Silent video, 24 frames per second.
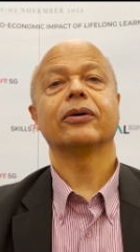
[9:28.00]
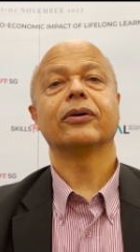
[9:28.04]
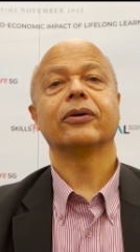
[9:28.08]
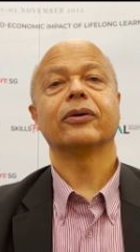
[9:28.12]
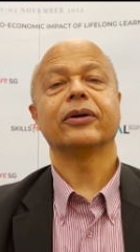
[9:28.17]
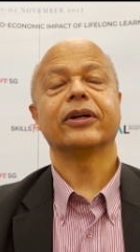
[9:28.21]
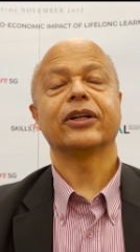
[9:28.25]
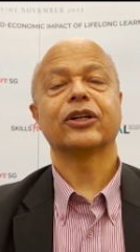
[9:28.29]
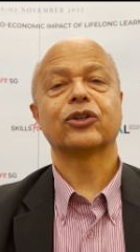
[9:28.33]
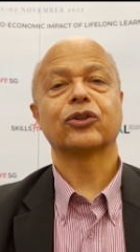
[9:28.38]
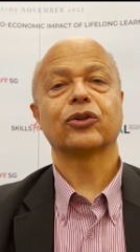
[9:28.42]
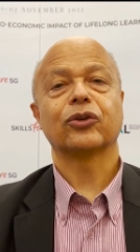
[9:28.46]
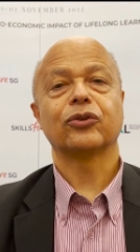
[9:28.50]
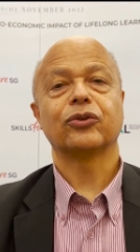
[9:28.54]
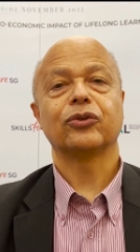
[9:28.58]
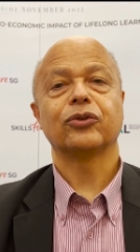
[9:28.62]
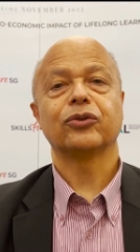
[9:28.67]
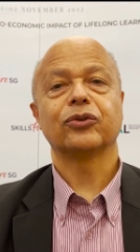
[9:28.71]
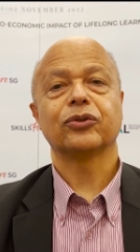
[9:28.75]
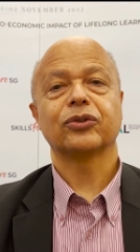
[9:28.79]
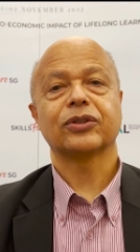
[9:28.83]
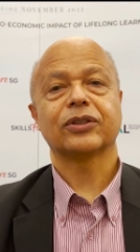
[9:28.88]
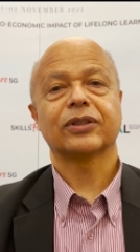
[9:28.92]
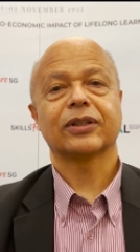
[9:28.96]

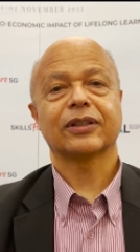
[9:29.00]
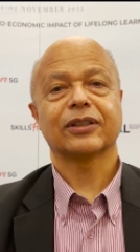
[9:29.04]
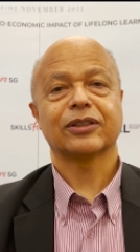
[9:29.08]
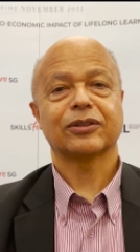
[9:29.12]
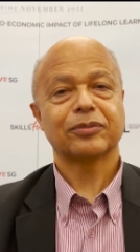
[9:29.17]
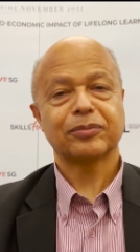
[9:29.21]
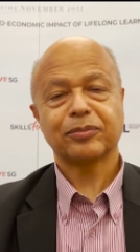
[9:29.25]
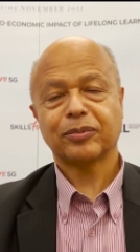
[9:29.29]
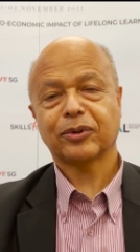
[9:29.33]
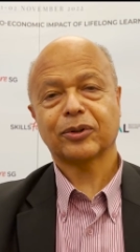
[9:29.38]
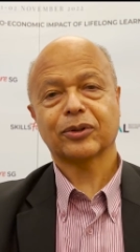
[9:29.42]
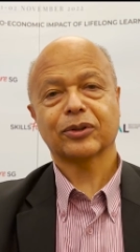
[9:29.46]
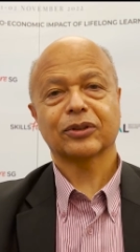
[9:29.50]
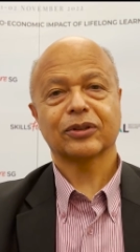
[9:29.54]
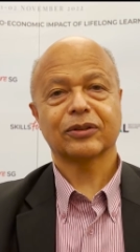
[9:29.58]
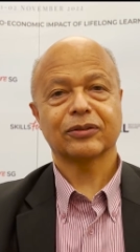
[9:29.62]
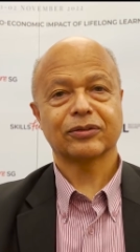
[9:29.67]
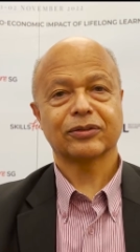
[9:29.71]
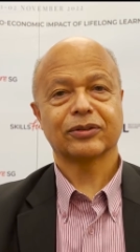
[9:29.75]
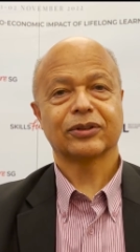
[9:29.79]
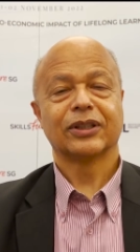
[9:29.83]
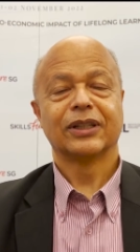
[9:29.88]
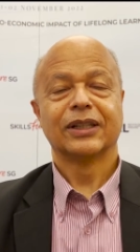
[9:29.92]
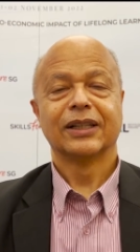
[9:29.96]
introduced as part of
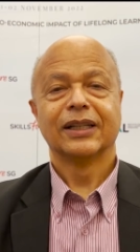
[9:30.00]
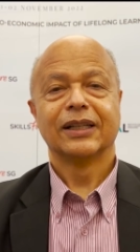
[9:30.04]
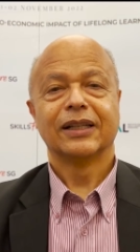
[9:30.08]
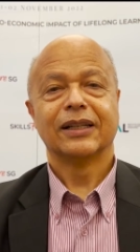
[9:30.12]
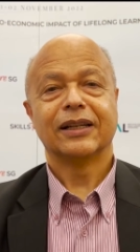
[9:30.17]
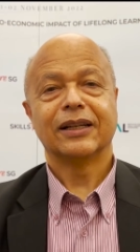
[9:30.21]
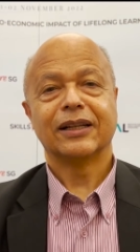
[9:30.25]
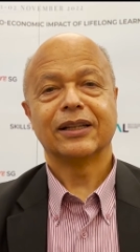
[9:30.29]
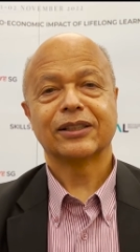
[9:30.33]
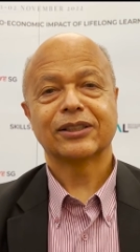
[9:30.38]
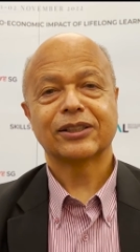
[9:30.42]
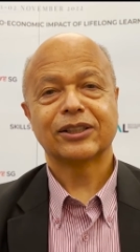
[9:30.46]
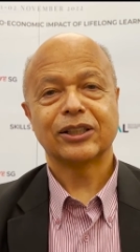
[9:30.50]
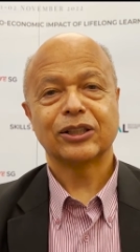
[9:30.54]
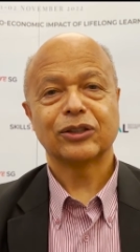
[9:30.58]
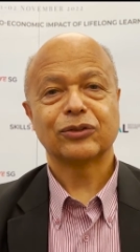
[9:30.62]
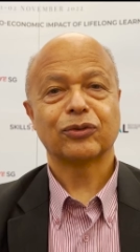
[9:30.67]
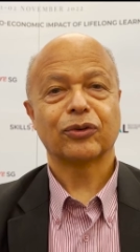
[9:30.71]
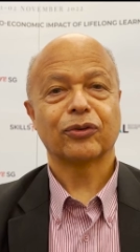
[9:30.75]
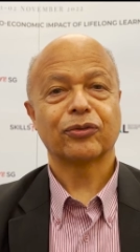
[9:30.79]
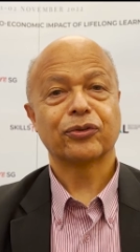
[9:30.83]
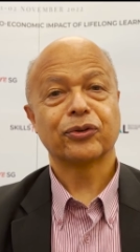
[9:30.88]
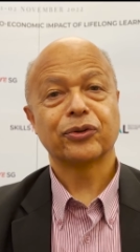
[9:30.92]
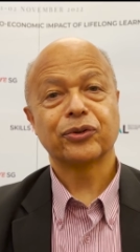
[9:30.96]
Skills
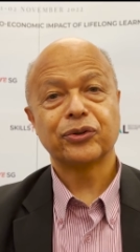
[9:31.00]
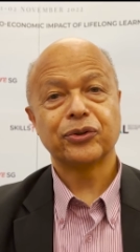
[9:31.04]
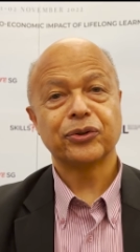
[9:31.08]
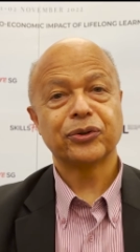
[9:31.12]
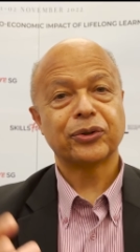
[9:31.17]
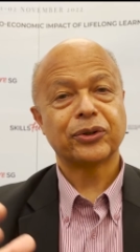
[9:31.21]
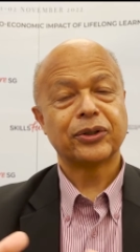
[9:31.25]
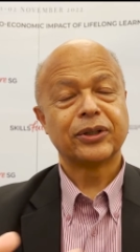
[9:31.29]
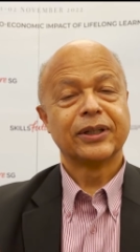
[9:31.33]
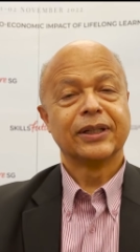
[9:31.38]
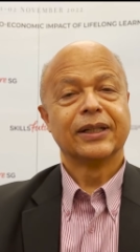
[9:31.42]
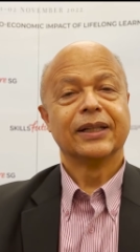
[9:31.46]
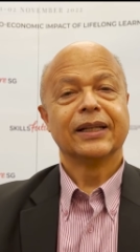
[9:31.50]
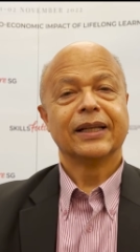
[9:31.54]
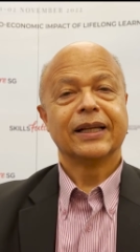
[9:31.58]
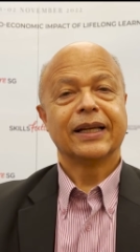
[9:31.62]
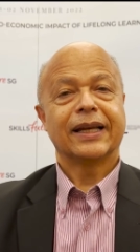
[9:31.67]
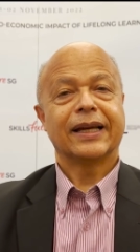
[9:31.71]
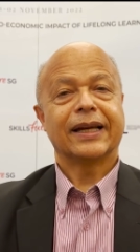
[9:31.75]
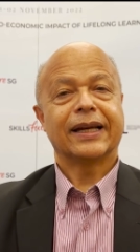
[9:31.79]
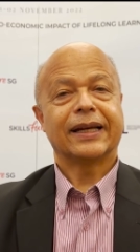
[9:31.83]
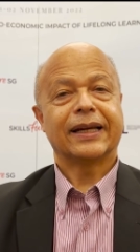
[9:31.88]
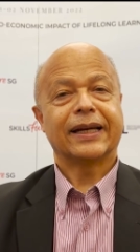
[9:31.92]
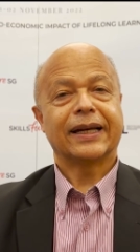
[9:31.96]
for Future,
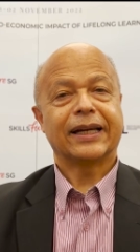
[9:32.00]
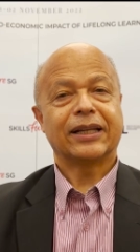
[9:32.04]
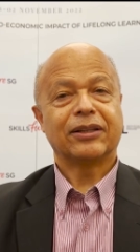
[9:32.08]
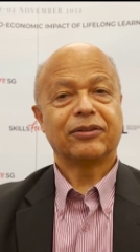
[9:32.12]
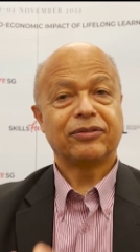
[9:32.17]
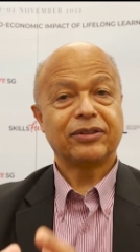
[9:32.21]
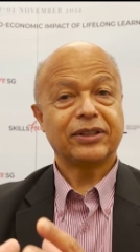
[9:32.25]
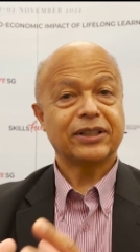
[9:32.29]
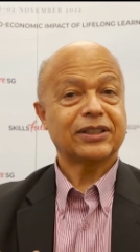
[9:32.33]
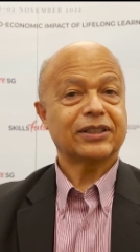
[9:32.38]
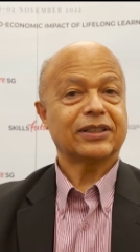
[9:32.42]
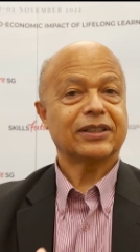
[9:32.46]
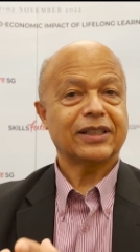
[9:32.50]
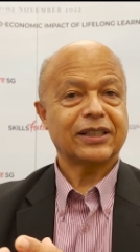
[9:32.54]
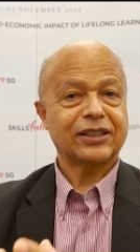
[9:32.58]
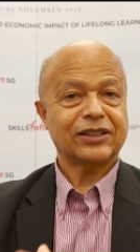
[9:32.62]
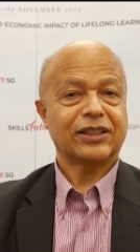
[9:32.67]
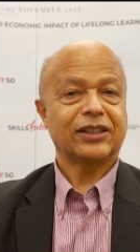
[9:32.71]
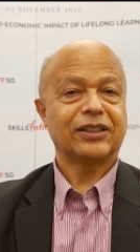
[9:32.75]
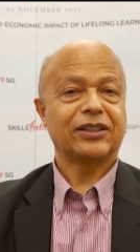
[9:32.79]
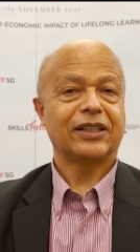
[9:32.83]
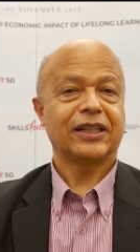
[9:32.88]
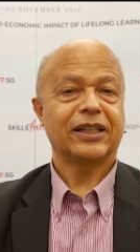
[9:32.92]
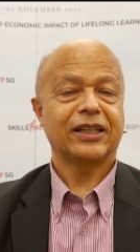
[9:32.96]
and this is
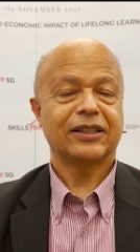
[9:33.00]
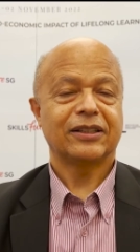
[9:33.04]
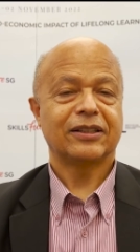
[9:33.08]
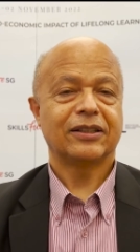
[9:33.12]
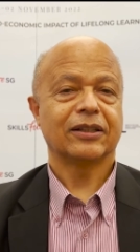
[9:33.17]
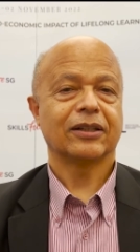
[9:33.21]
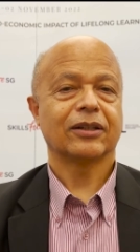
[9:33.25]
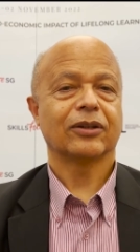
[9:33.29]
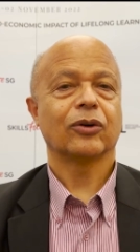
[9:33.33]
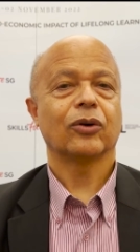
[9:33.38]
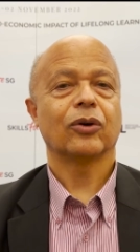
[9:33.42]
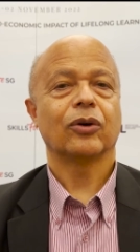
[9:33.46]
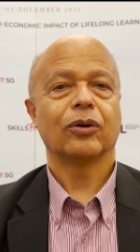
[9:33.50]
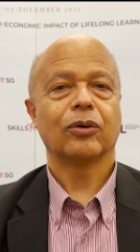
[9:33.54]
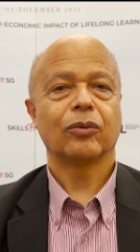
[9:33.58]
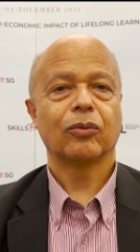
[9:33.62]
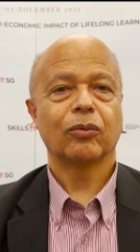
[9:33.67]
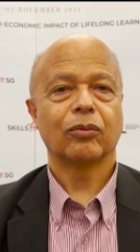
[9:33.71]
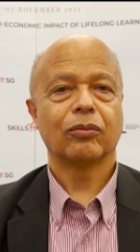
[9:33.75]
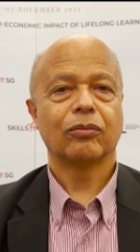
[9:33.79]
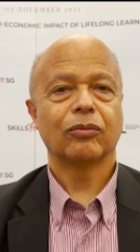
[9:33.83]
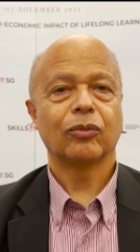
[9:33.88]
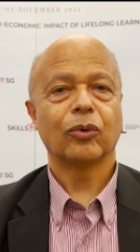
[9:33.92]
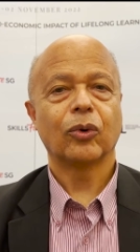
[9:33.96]
indeed
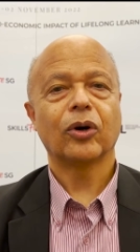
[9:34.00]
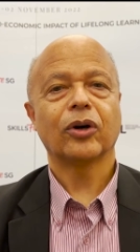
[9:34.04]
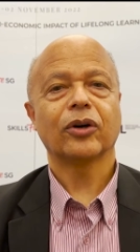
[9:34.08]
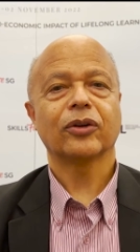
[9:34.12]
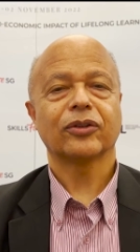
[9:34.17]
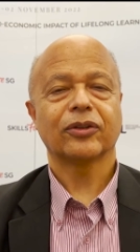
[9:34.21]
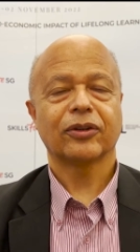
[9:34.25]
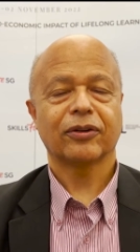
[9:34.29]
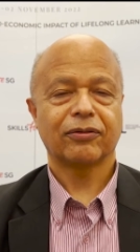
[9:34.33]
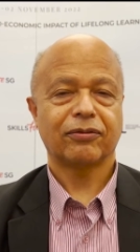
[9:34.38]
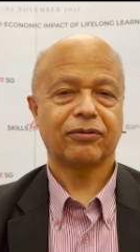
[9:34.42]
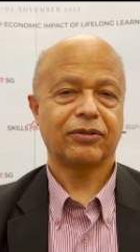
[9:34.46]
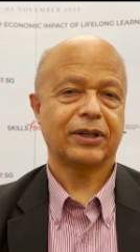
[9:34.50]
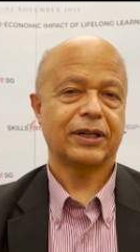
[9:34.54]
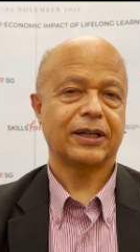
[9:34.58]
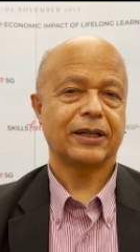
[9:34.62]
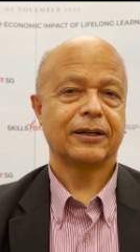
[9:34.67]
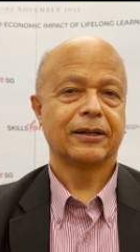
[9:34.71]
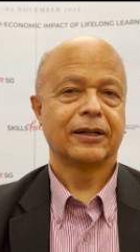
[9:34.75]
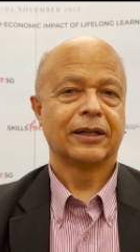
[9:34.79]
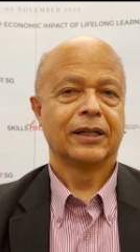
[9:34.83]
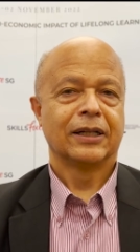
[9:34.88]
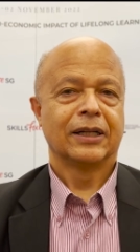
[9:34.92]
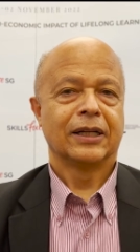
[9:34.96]
one of
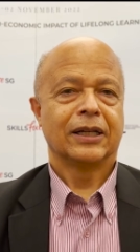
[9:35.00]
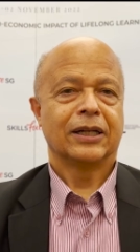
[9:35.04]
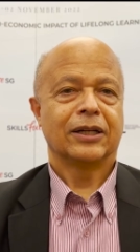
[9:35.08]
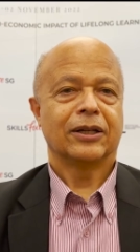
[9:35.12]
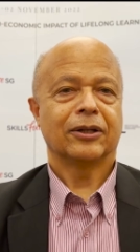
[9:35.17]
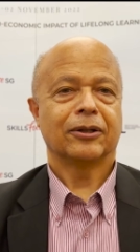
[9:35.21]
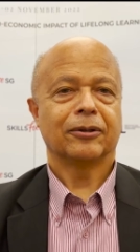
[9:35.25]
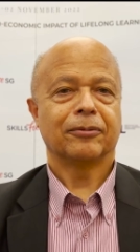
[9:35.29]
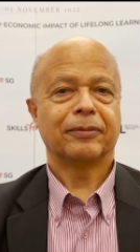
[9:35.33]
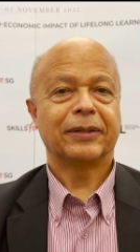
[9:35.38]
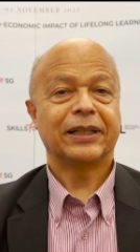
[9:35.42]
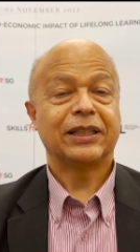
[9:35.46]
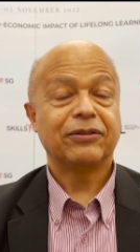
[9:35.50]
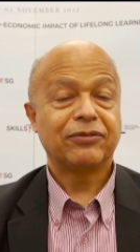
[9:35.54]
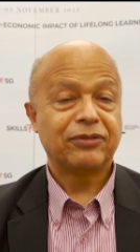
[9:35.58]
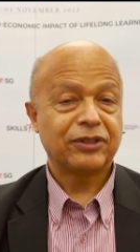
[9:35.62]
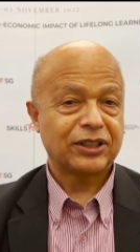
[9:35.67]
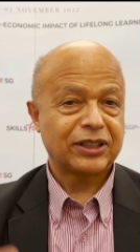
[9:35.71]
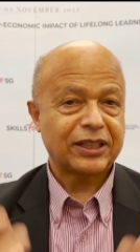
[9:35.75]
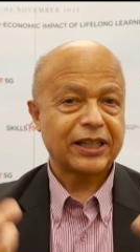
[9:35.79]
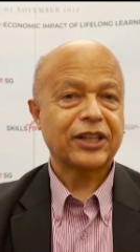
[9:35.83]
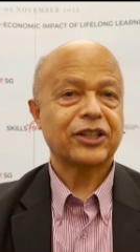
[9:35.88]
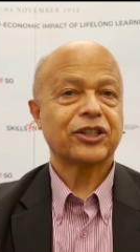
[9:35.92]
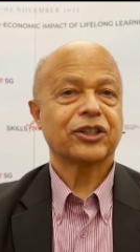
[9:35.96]
the
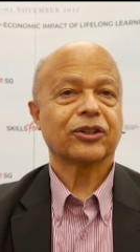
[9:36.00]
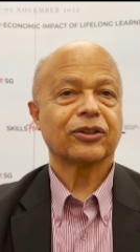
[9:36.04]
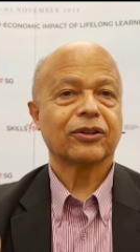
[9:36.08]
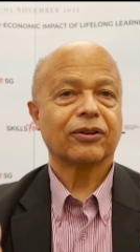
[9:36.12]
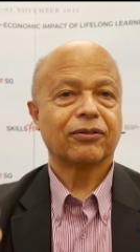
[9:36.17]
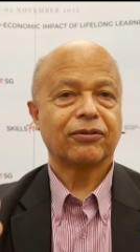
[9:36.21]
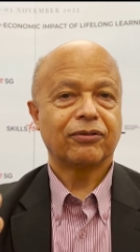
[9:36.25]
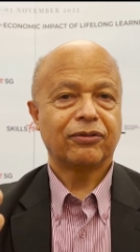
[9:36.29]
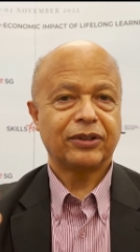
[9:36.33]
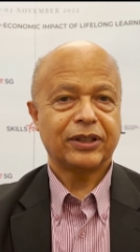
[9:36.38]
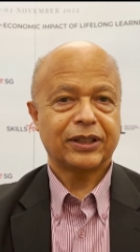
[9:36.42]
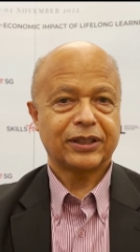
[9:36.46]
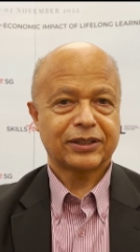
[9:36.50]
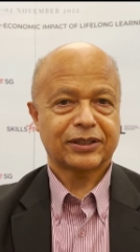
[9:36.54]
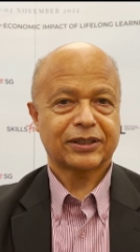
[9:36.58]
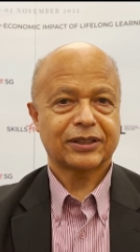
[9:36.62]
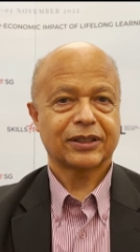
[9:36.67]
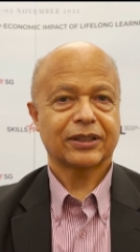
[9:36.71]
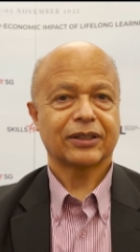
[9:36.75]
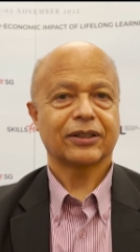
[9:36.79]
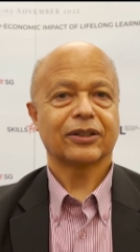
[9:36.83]
manifestation of this